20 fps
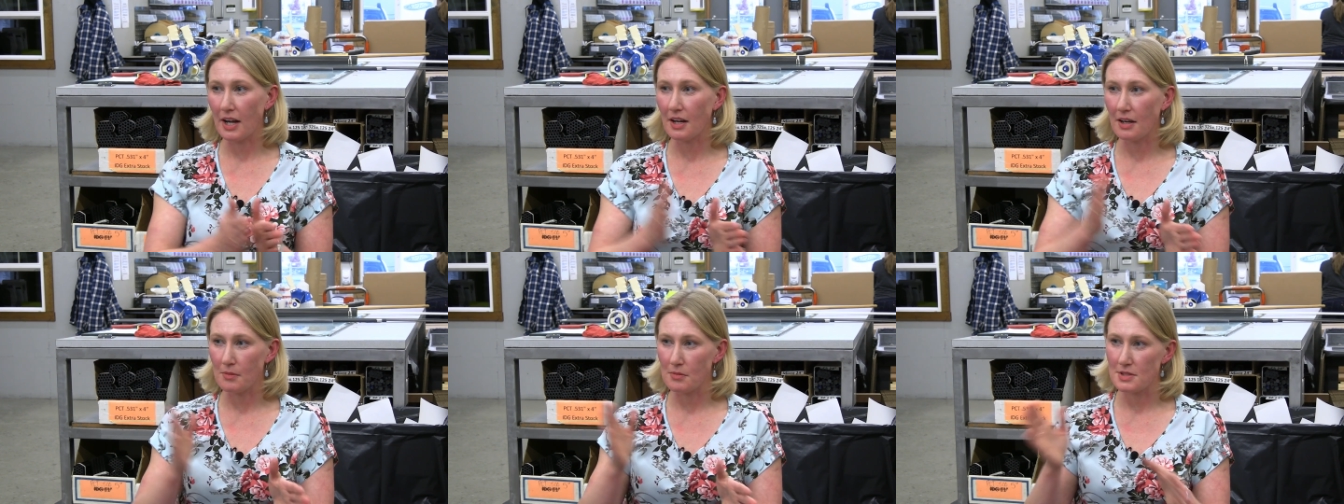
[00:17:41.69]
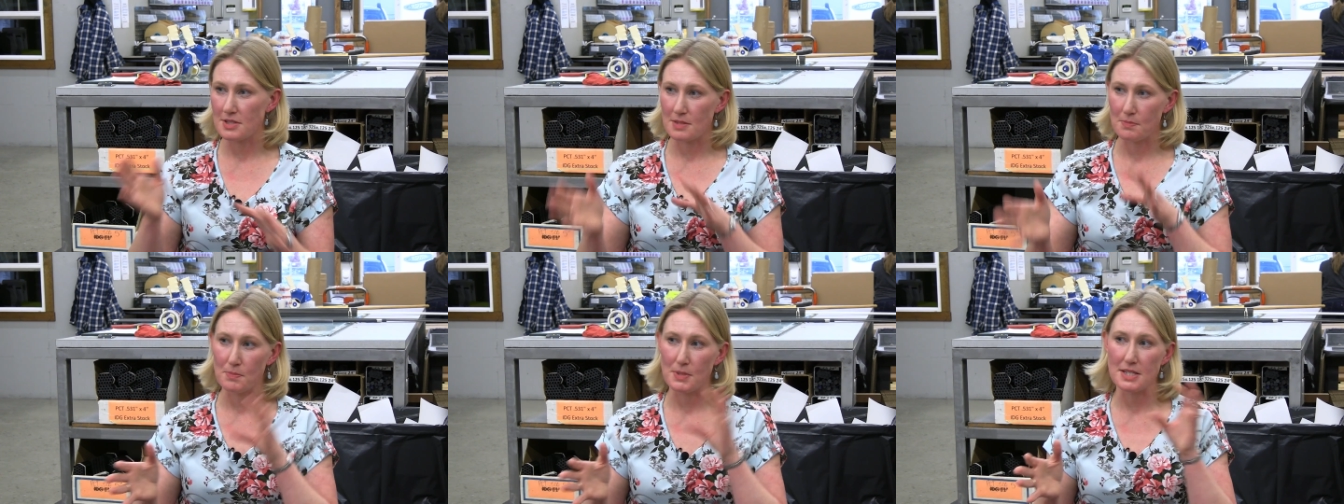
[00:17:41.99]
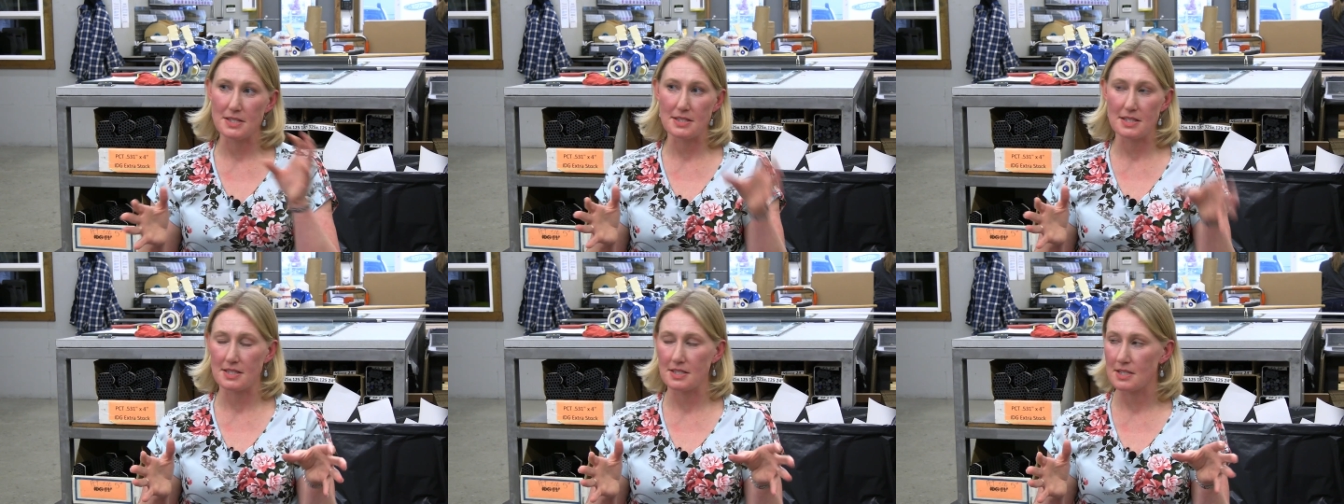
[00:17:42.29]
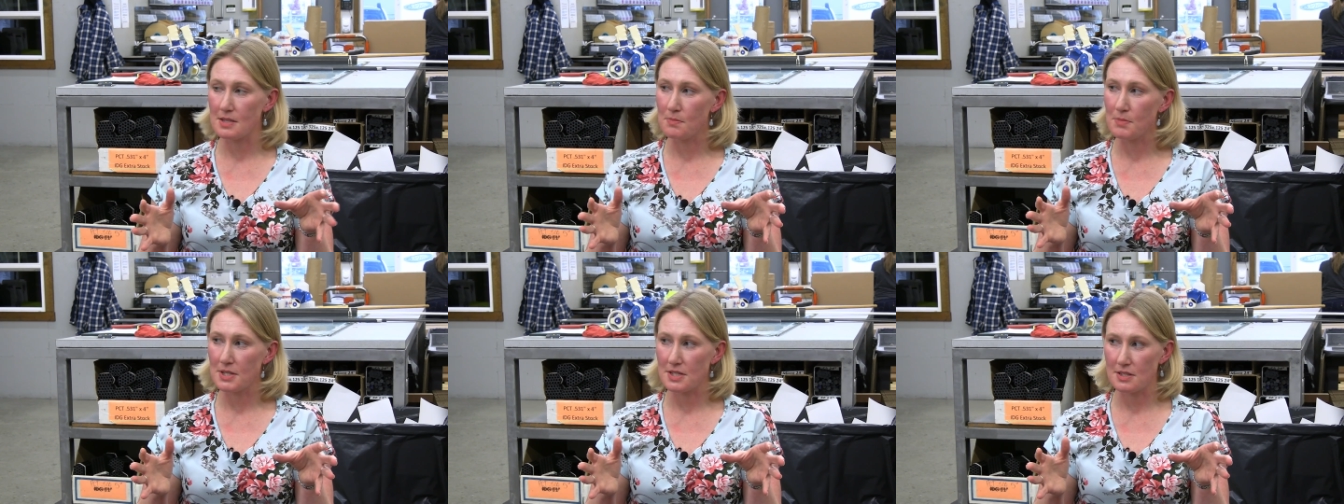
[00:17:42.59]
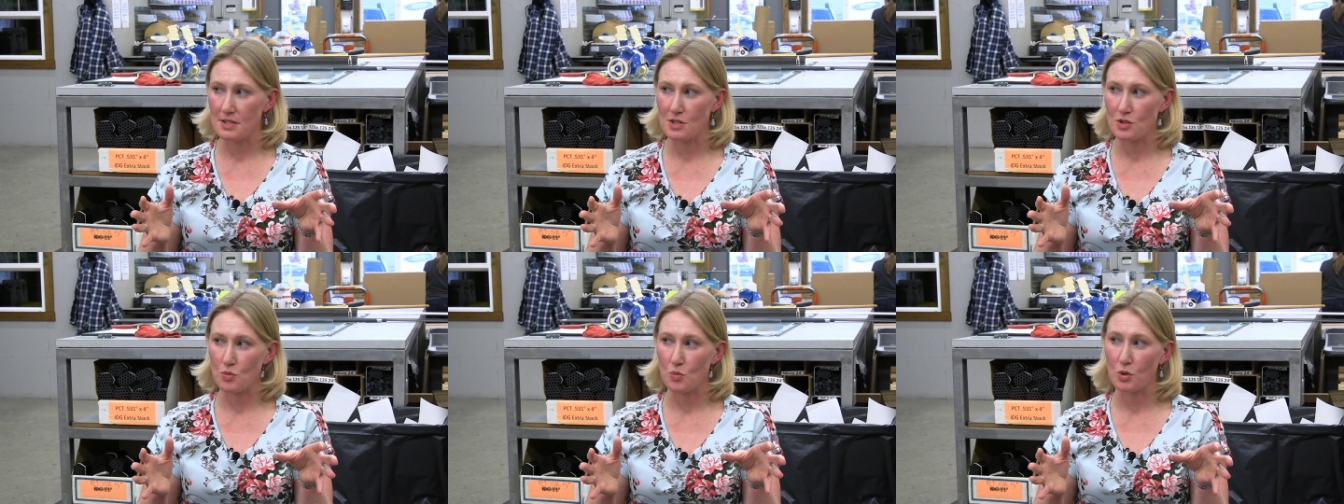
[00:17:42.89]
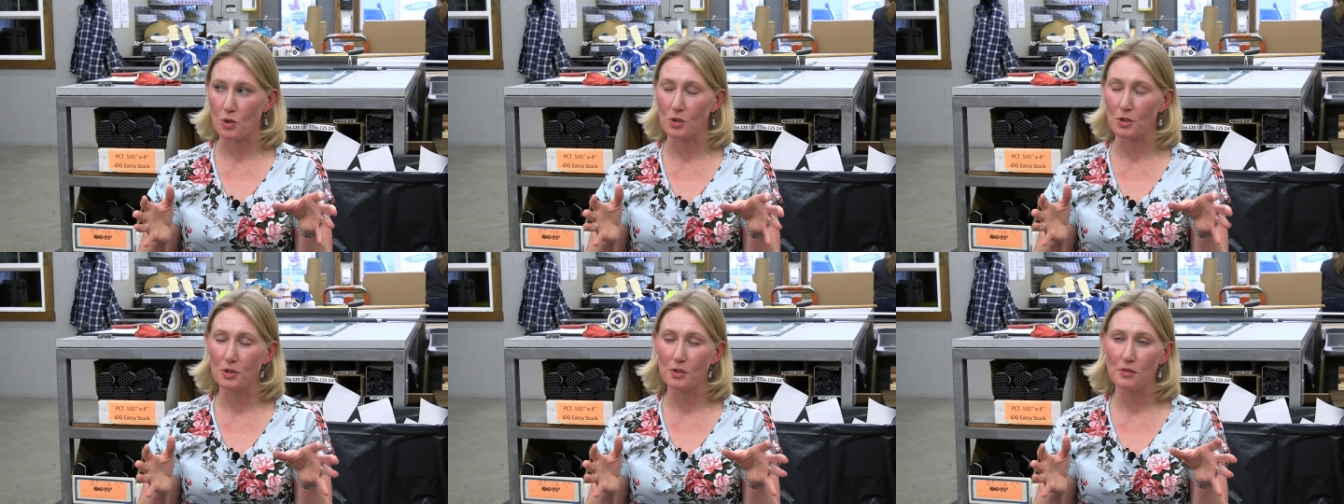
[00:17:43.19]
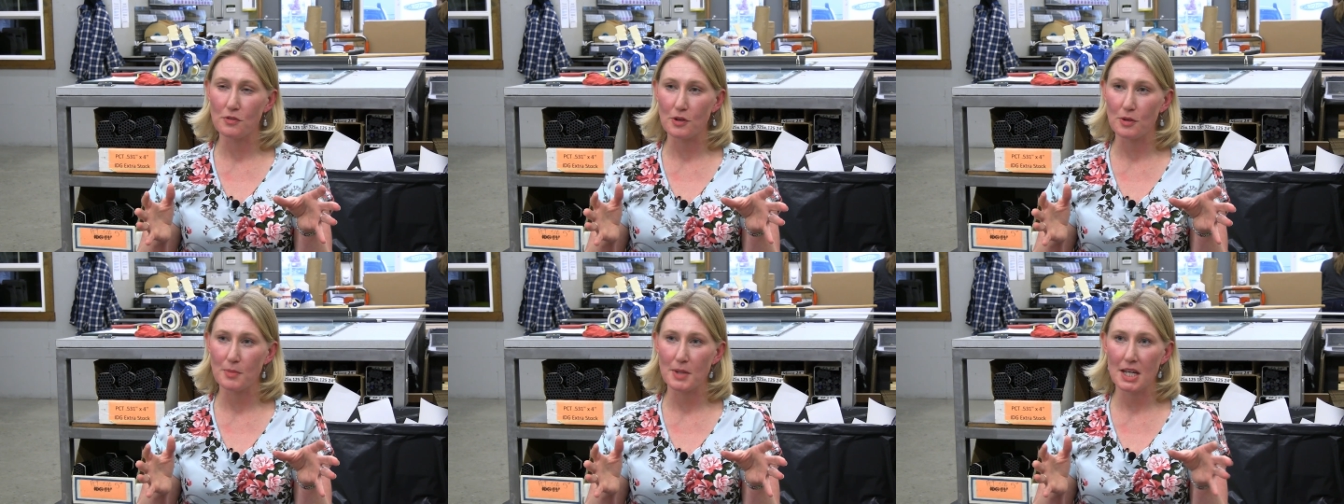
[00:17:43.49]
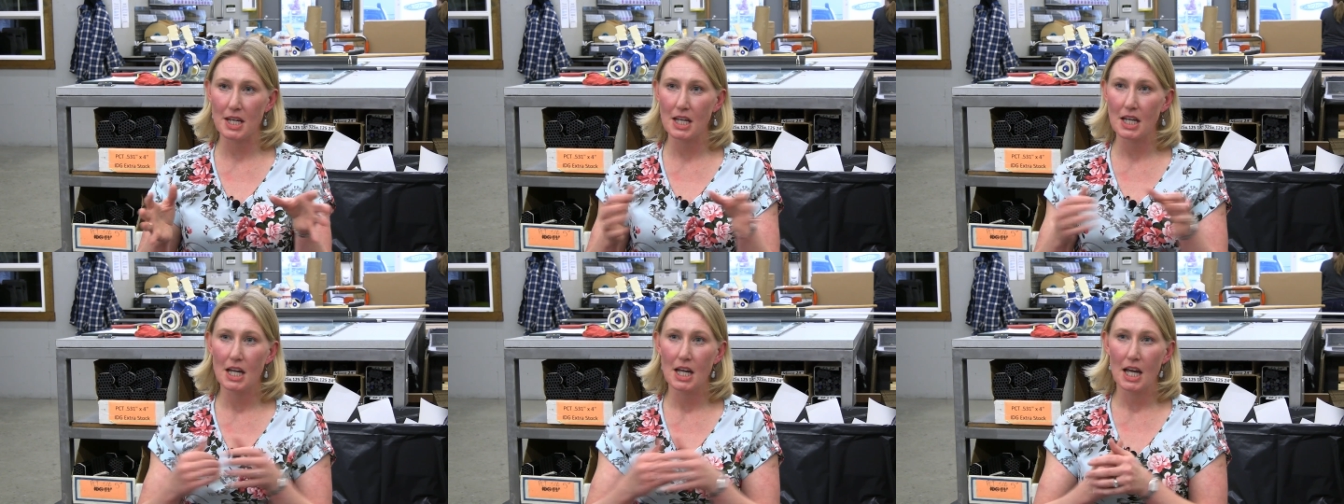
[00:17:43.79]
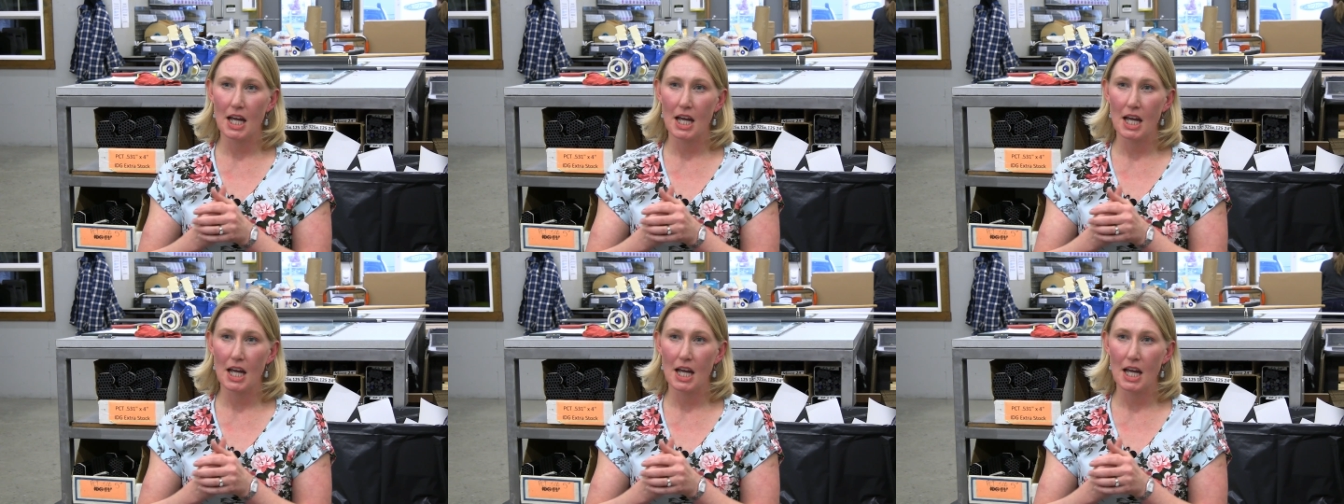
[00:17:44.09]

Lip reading: It's a business to business world for me.